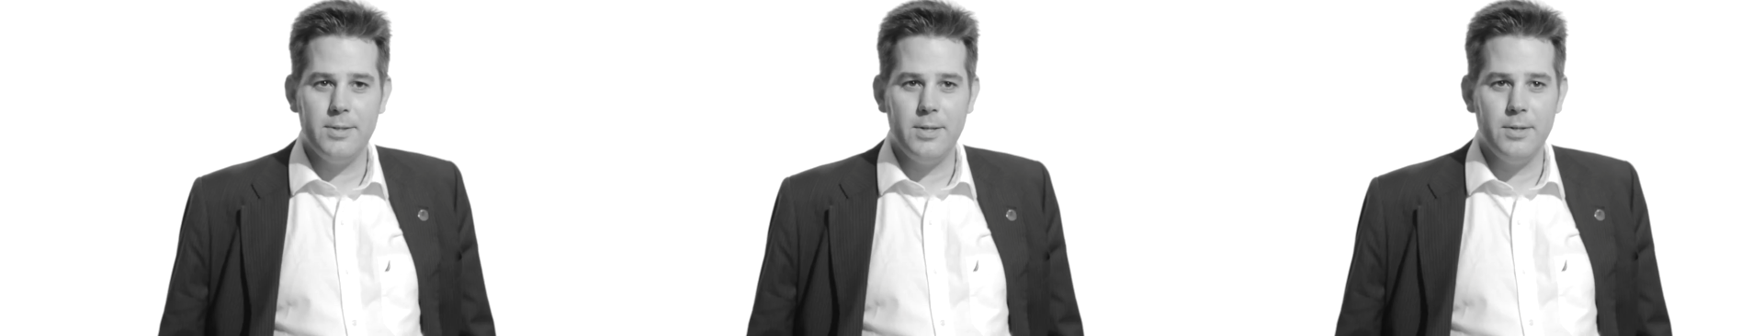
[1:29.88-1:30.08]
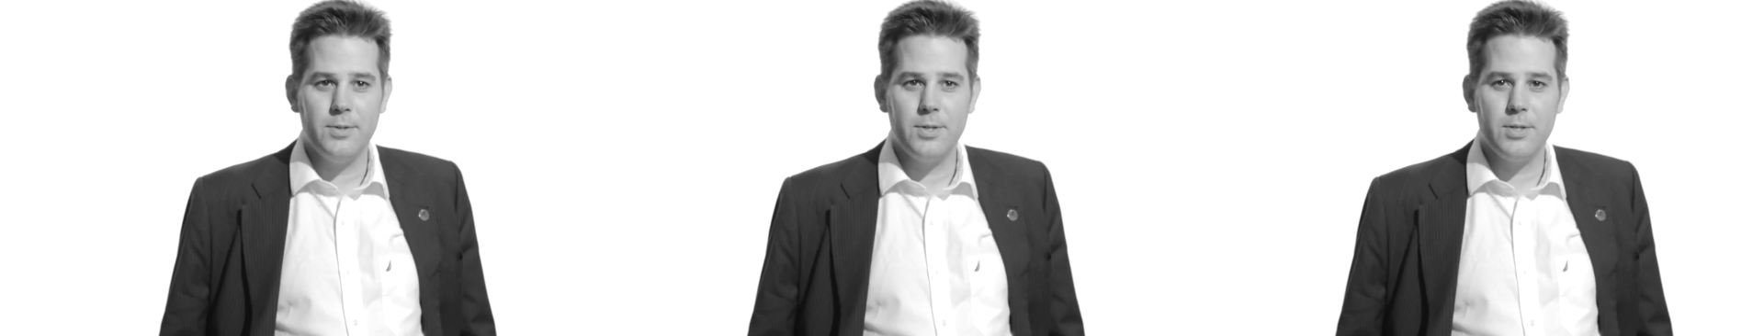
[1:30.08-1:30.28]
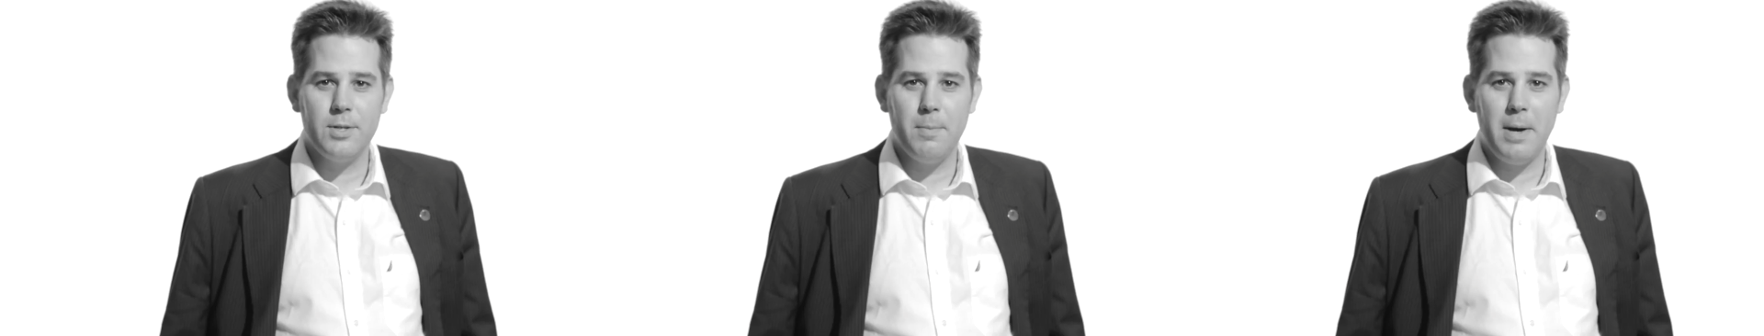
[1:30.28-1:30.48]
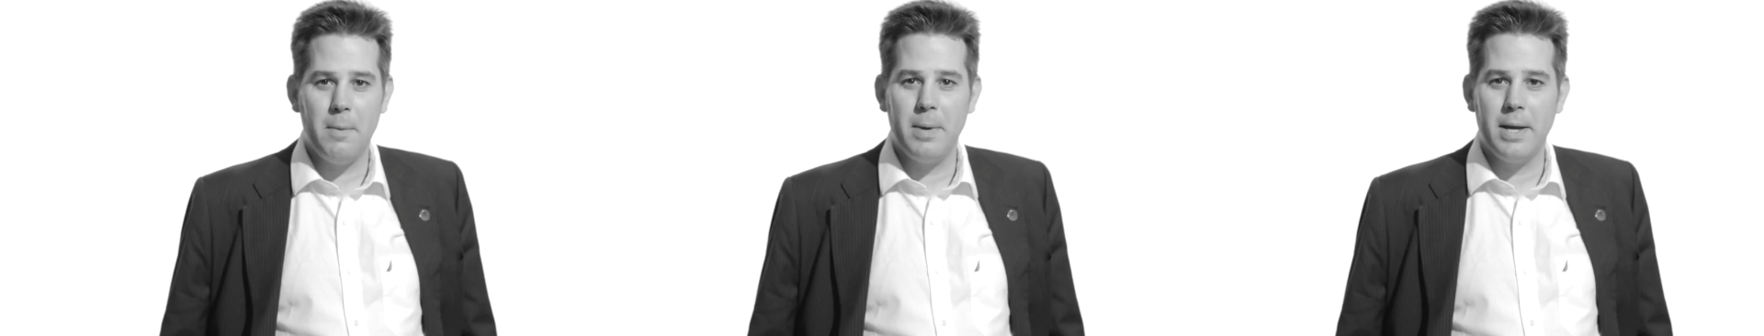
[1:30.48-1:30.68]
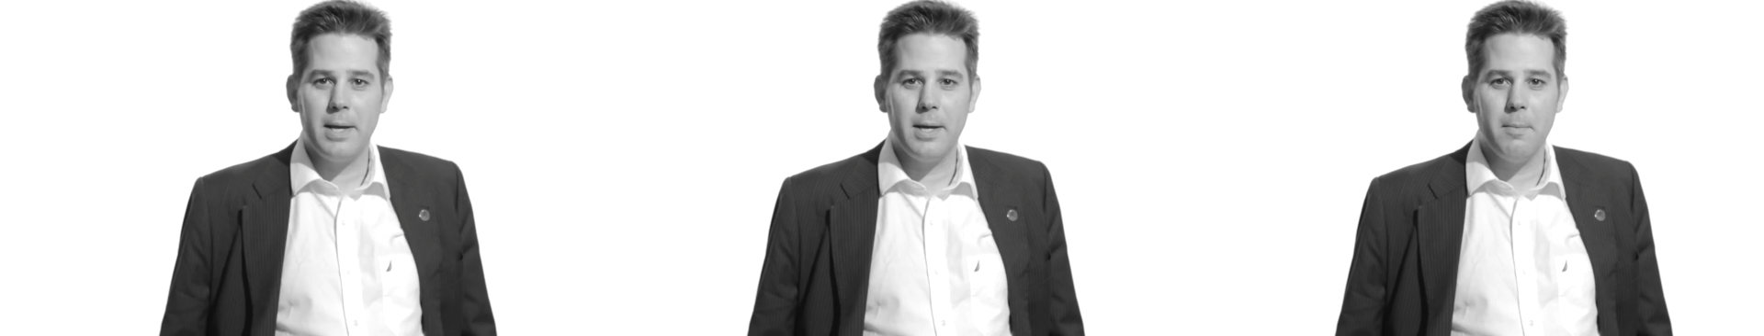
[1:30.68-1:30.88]
It's just about
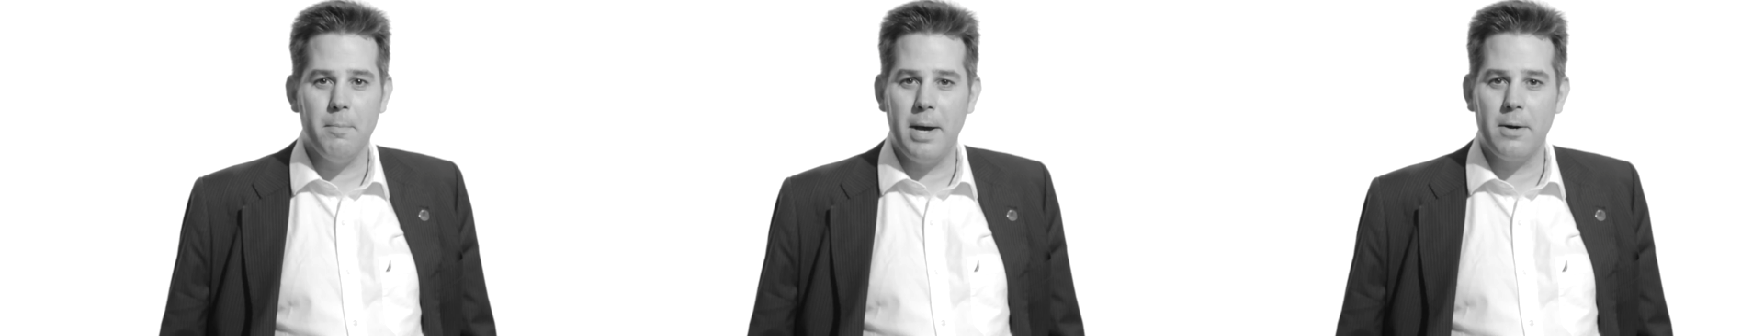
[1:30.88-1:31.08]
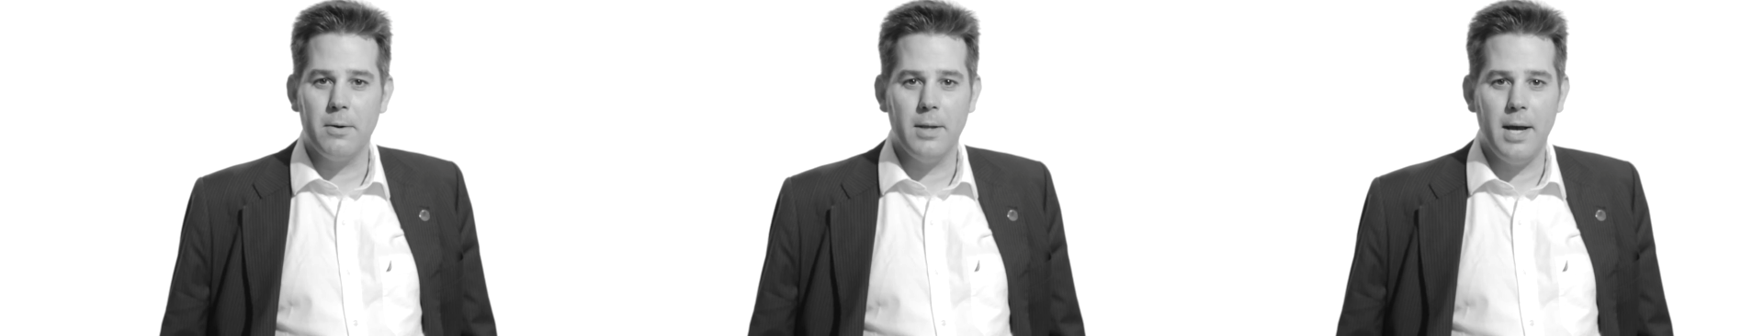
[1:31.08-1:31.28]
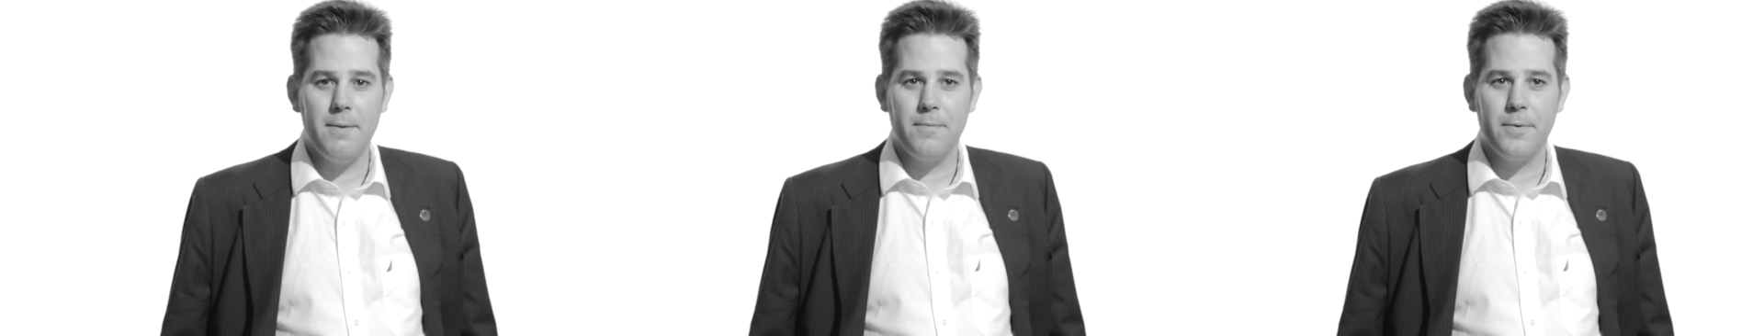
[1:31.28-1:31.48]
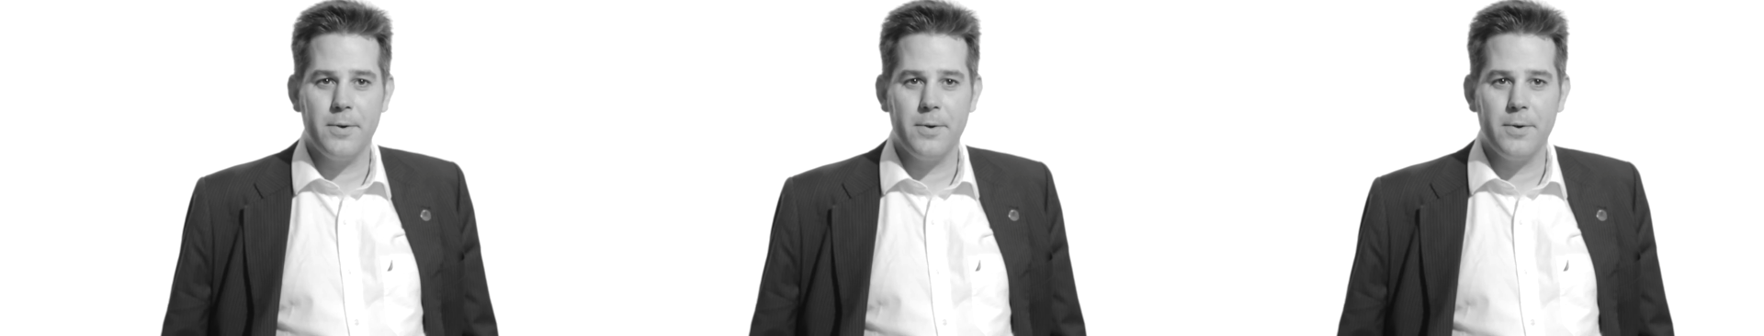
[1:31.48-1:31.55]
making a better life